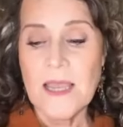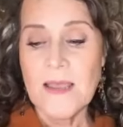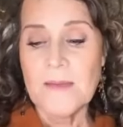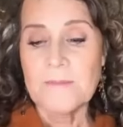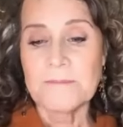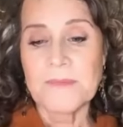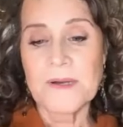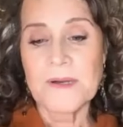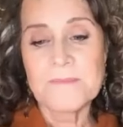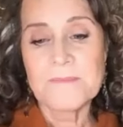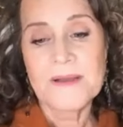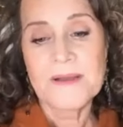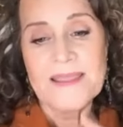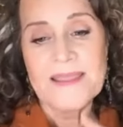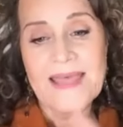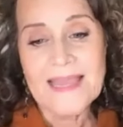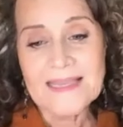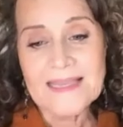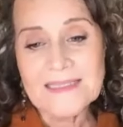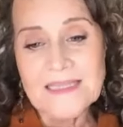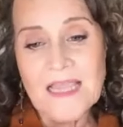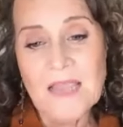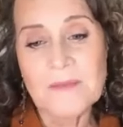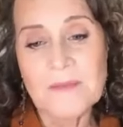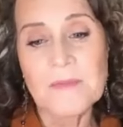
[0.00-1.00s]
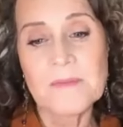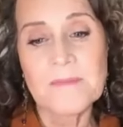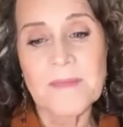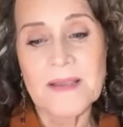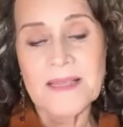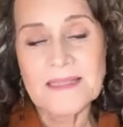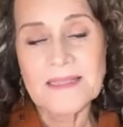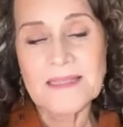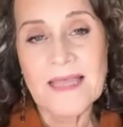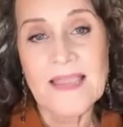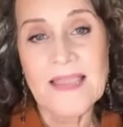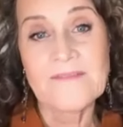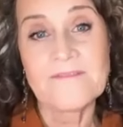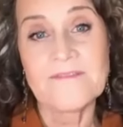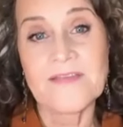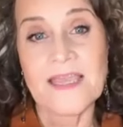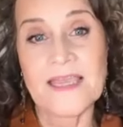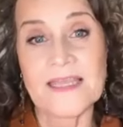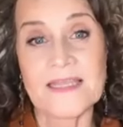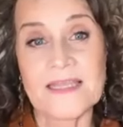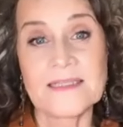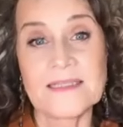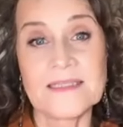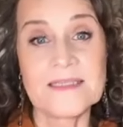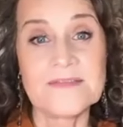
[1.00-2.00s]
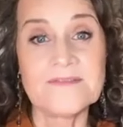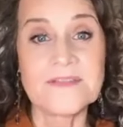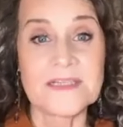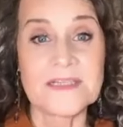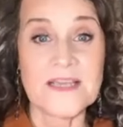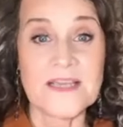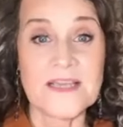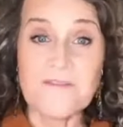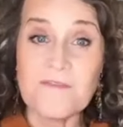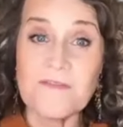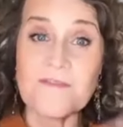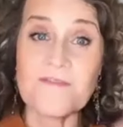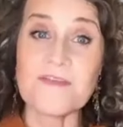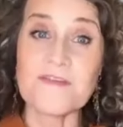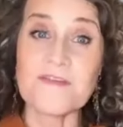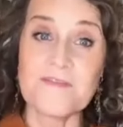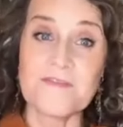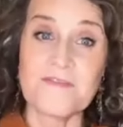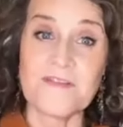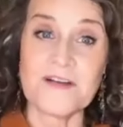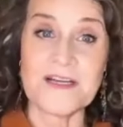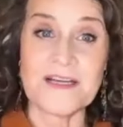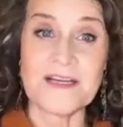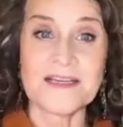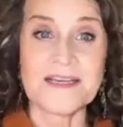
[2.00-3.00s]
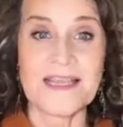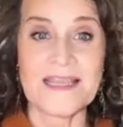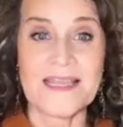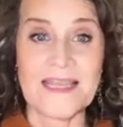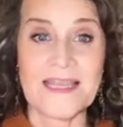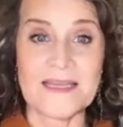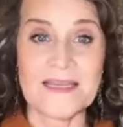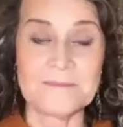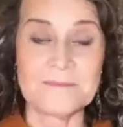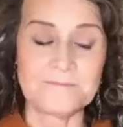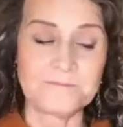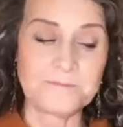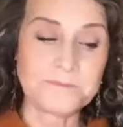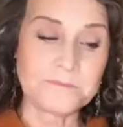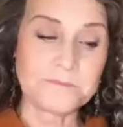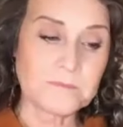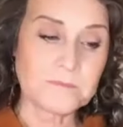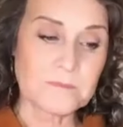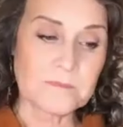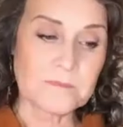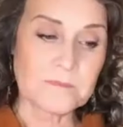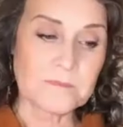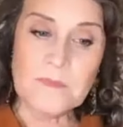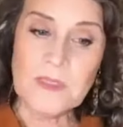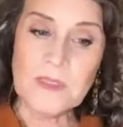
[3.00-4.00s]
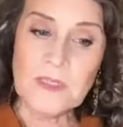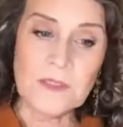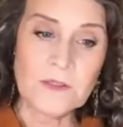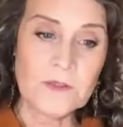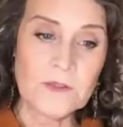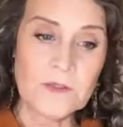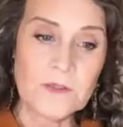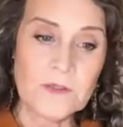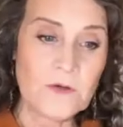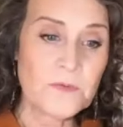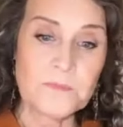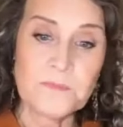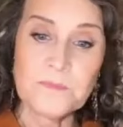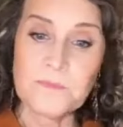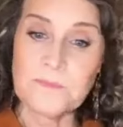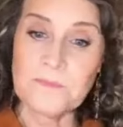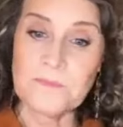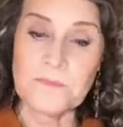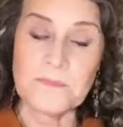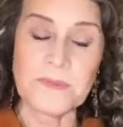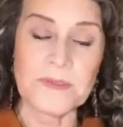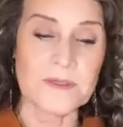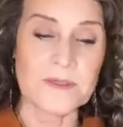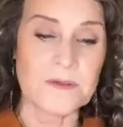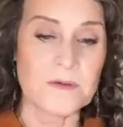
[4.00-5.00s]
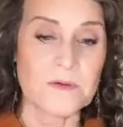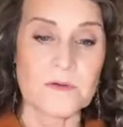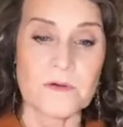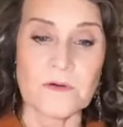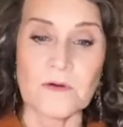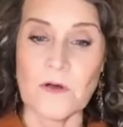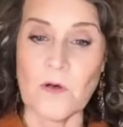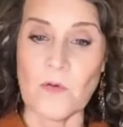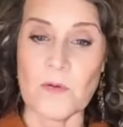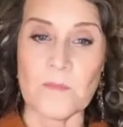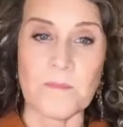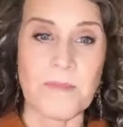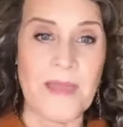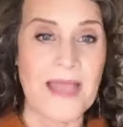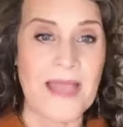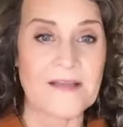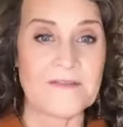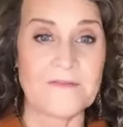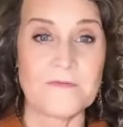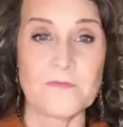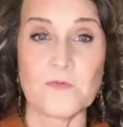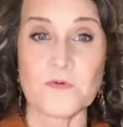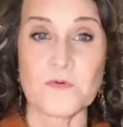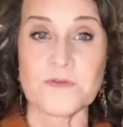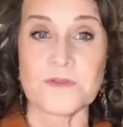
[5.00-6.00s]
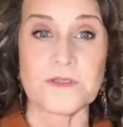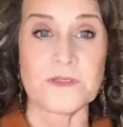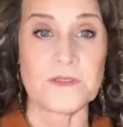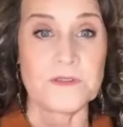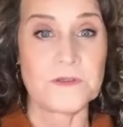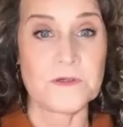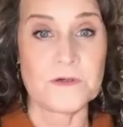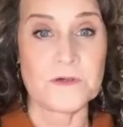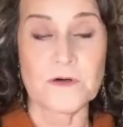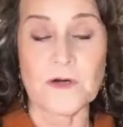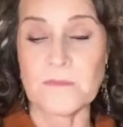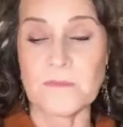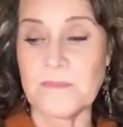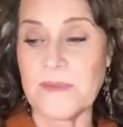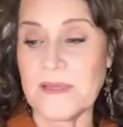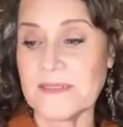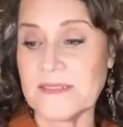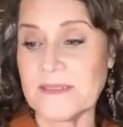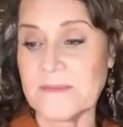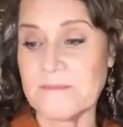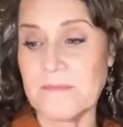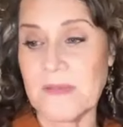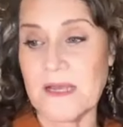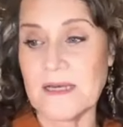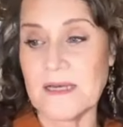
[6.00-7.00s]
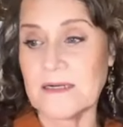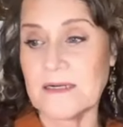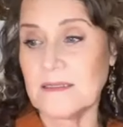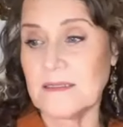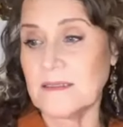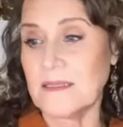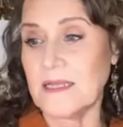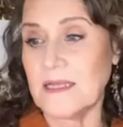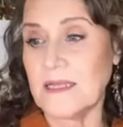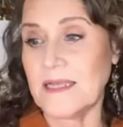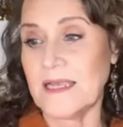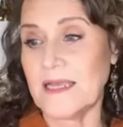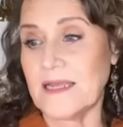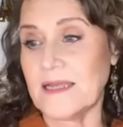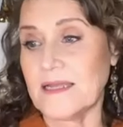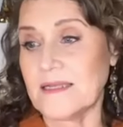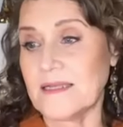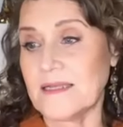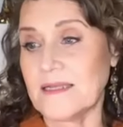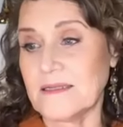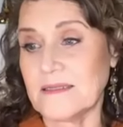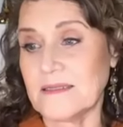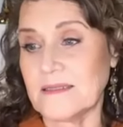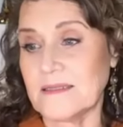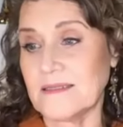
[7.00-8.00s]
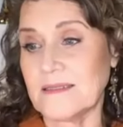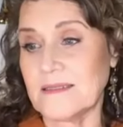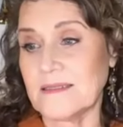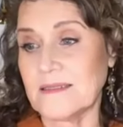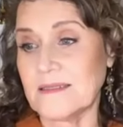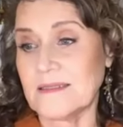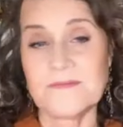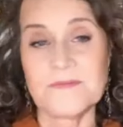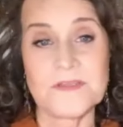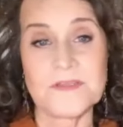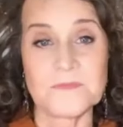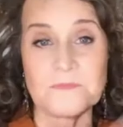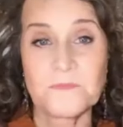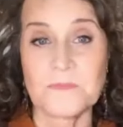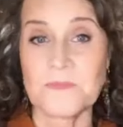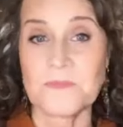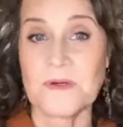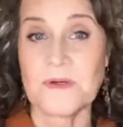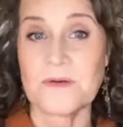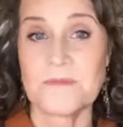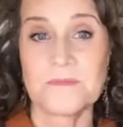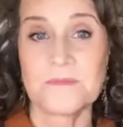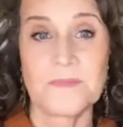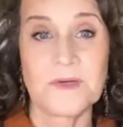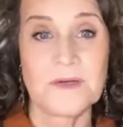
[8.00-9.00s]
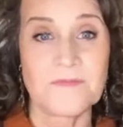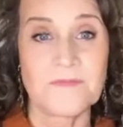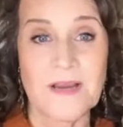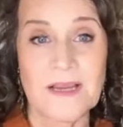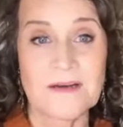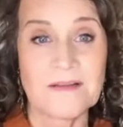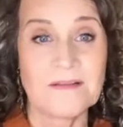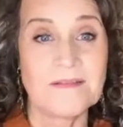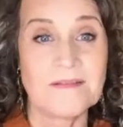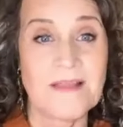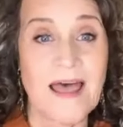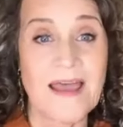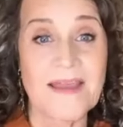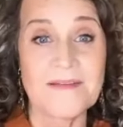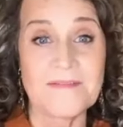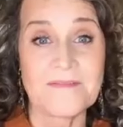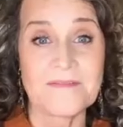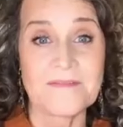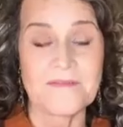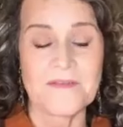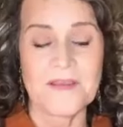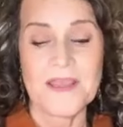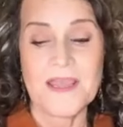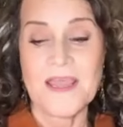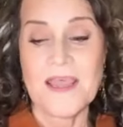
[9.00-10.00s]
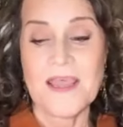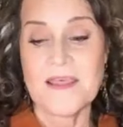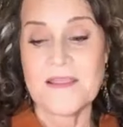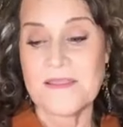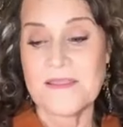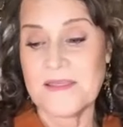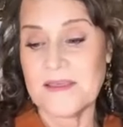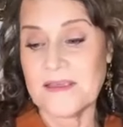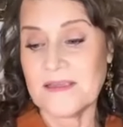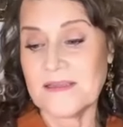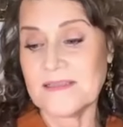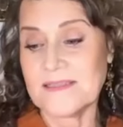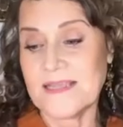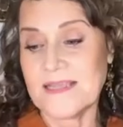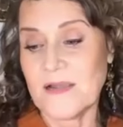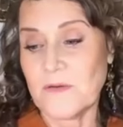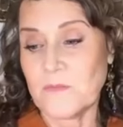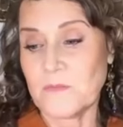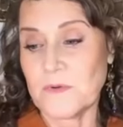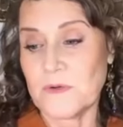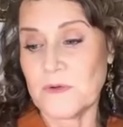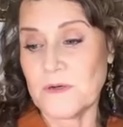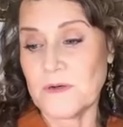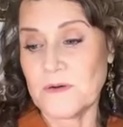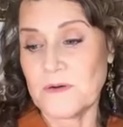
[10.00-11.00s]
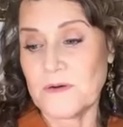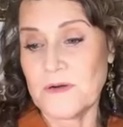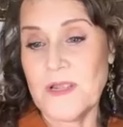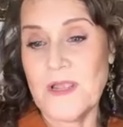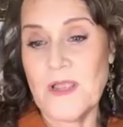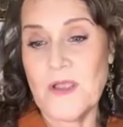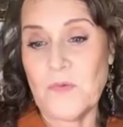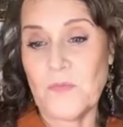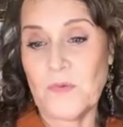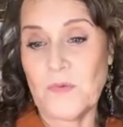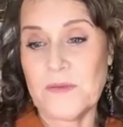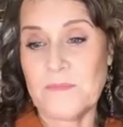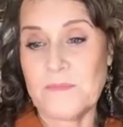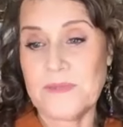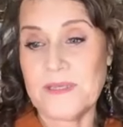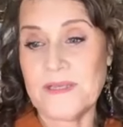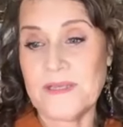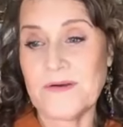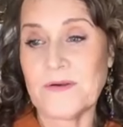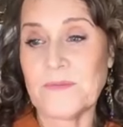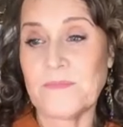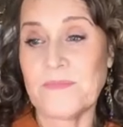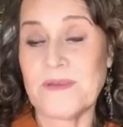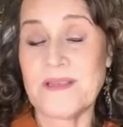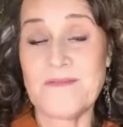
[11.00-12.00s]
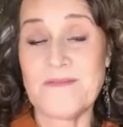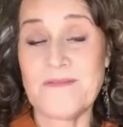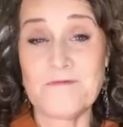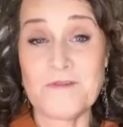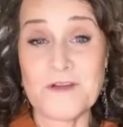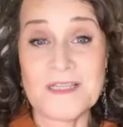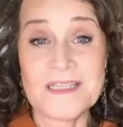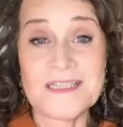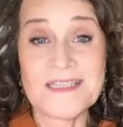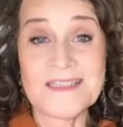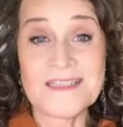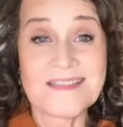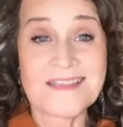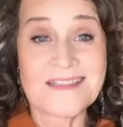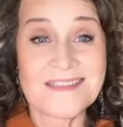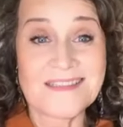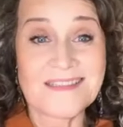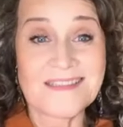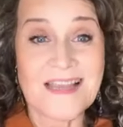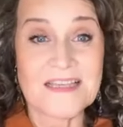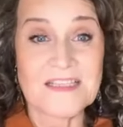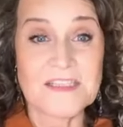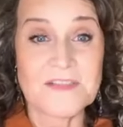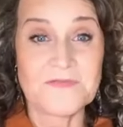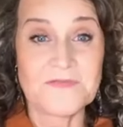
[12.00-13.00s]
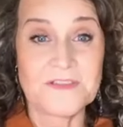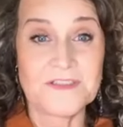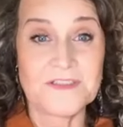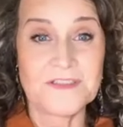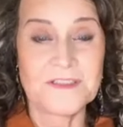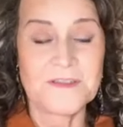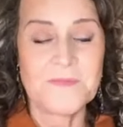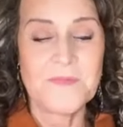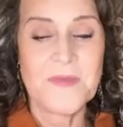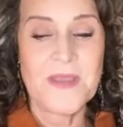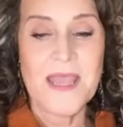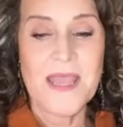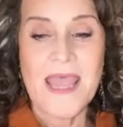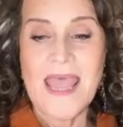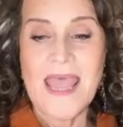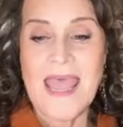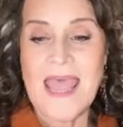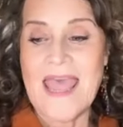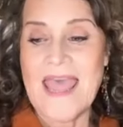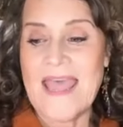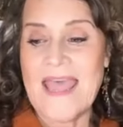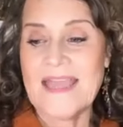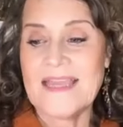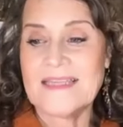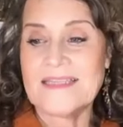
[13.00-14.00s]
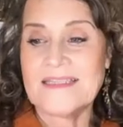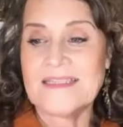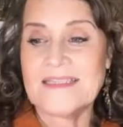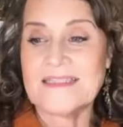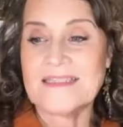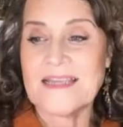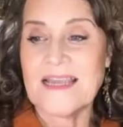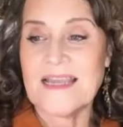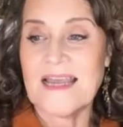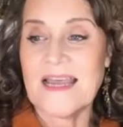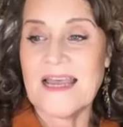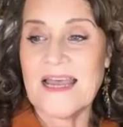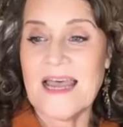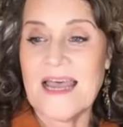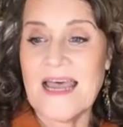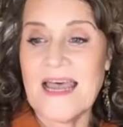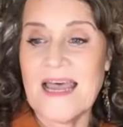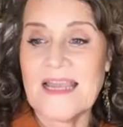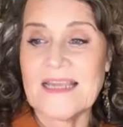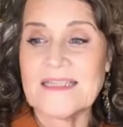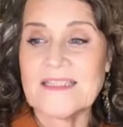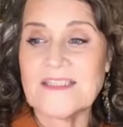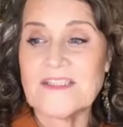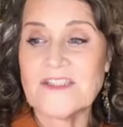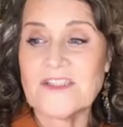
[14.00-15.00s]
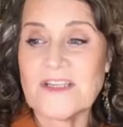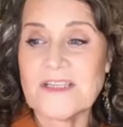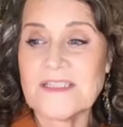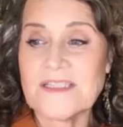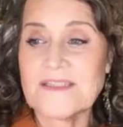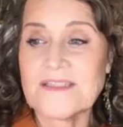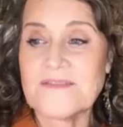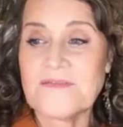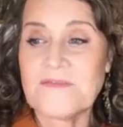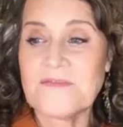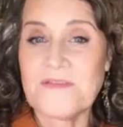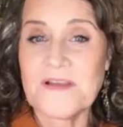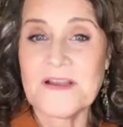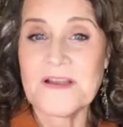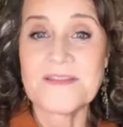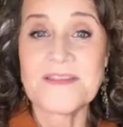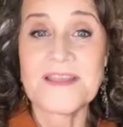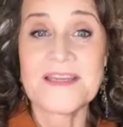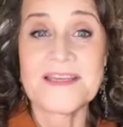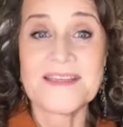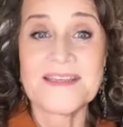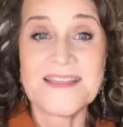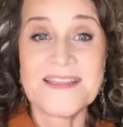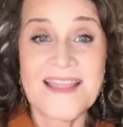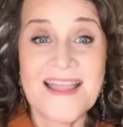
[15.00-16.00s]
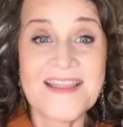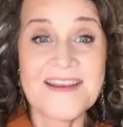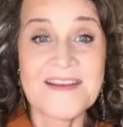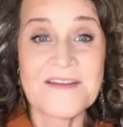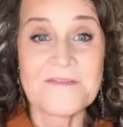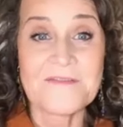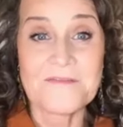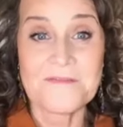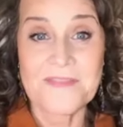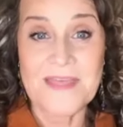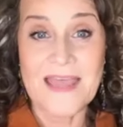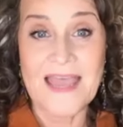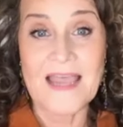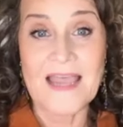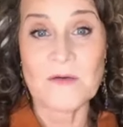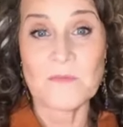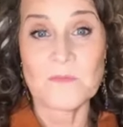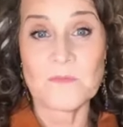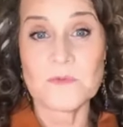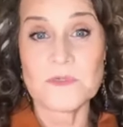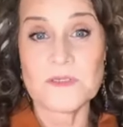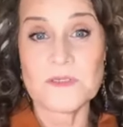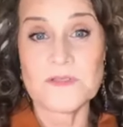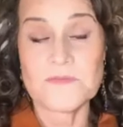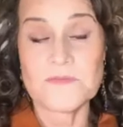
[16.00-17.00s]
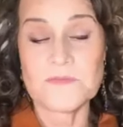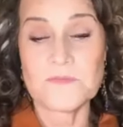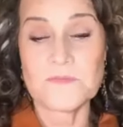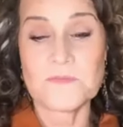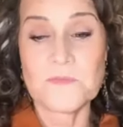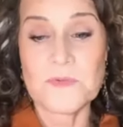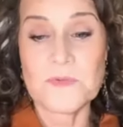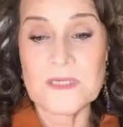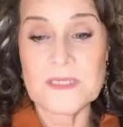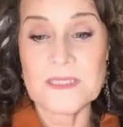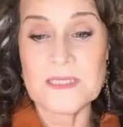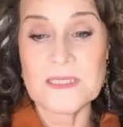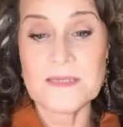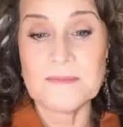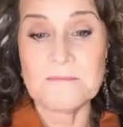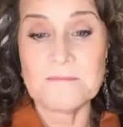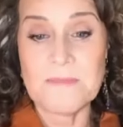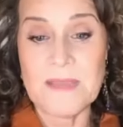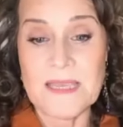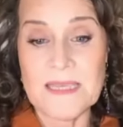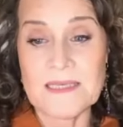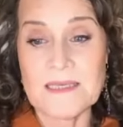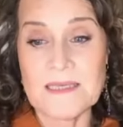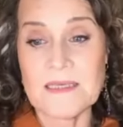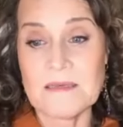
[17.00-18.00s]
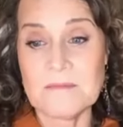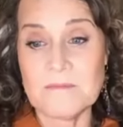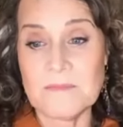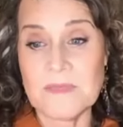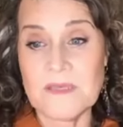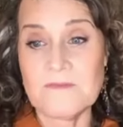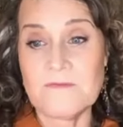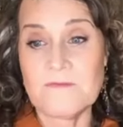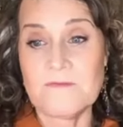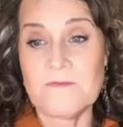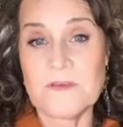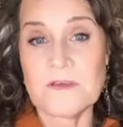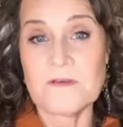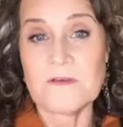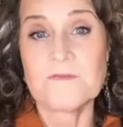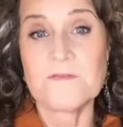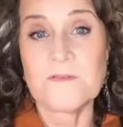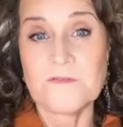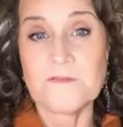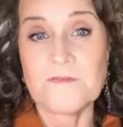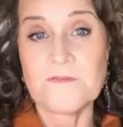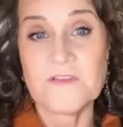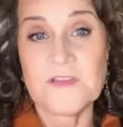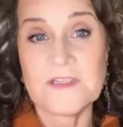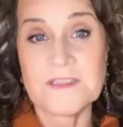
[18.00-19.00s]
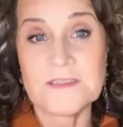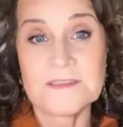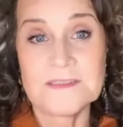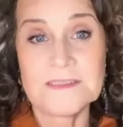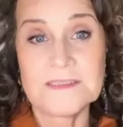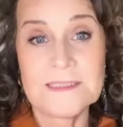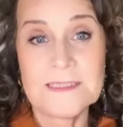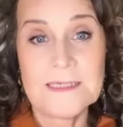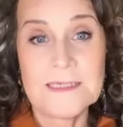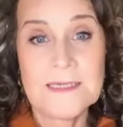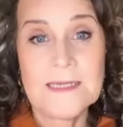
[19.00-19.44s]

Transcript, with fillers: But by that time in my life, I had lived enough of the fun. I had, you know, been going back and forth to Europe as a model. I had lived around a lot of things that were what appeared to be really successful. And I just felt that none of that was really making me feel fulfilled.